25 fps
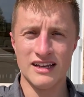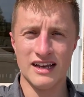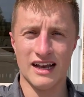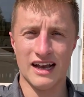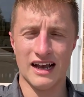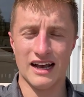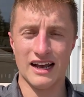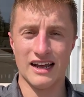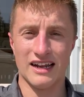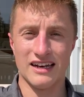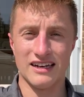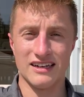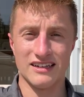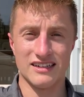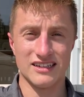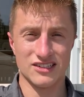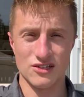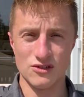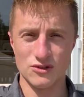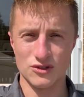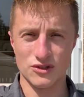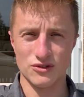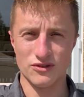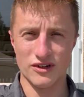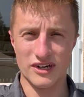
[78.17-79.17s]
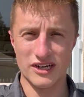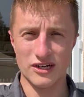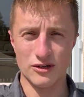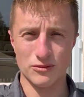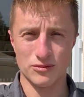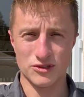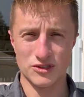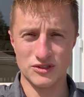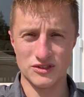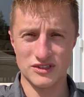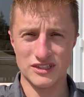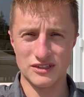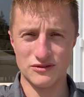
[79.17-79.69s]
And this looks a great
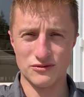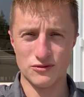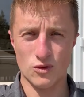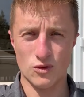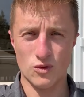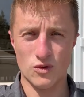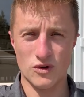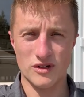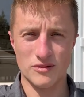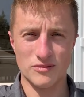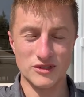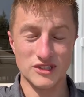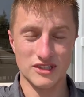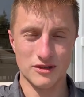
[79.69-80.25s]
opportunity for him.